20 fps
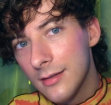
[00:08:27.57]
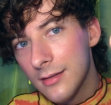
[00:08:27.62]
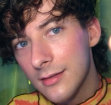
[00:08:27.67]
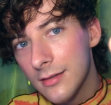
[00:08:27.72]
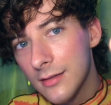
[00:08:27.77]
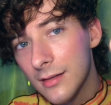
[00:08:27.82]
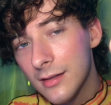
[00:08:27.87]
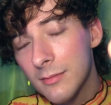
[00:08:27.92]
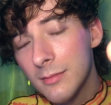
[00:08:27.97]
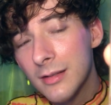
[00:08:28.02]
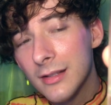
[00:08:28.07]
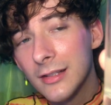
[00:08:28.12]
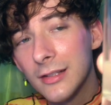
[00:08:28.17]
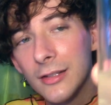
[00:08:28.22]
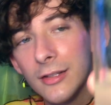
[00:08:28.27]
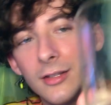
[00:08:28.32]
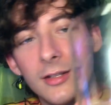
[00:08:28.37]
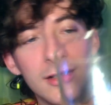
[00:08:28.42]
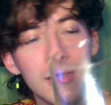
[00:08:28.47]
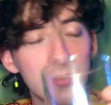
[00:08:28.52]
So this one
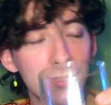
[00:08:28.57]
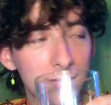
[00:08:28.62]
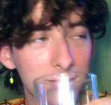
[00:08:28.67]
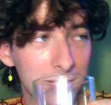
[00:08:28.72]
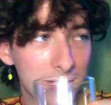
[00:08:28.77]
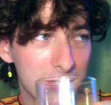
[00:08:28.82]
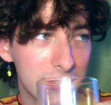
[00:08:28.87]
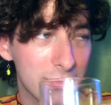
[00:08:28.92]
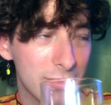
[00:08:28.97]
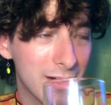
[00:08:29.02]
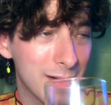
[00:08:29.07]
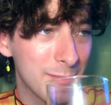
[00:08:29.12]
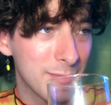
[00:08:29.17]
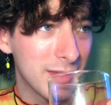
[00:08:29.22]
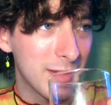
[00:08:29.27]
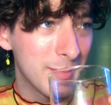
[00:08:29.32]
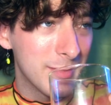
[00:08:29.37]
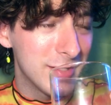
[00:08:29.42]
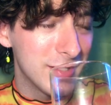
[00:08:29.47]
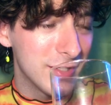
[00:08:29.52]
looks like straight up
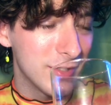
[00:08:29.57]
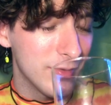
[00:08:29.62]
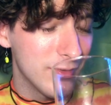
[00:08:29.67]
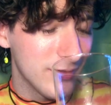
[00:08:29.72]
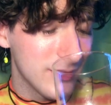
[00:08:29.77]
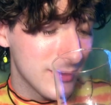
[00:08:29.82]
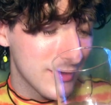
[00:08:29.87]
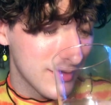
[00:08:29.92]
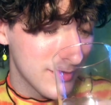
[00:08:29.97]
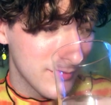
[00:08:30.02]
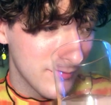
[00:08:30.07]
lemon juice.